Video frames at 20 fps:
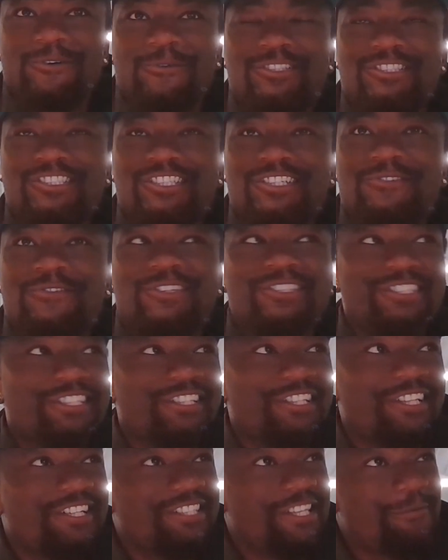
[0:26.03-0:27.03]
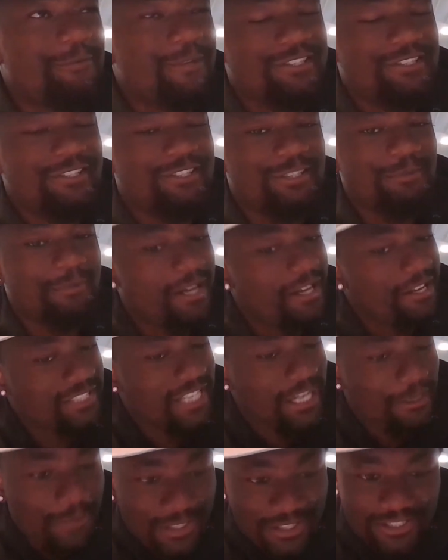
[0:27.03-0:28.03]
When she when she looks at me, and she smiles
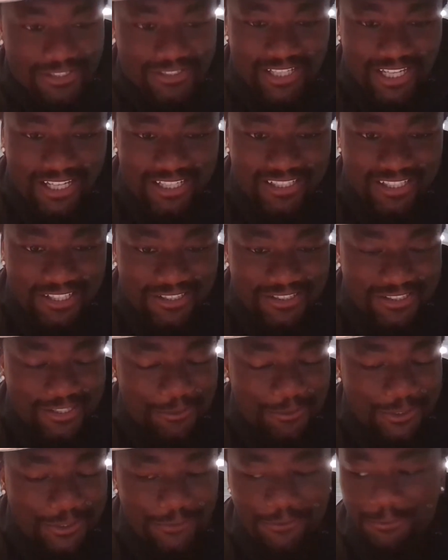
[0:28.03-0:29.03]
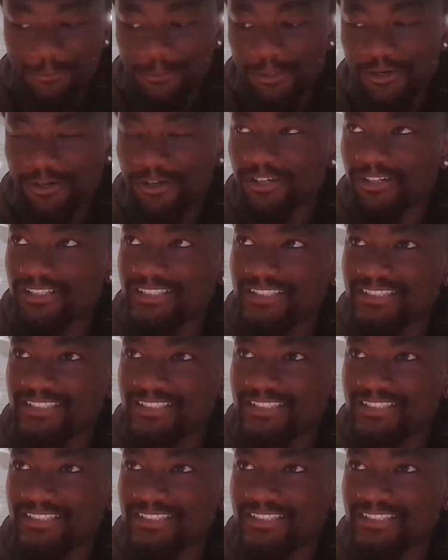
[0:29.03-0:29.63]
at me. That, that does something different in my heart.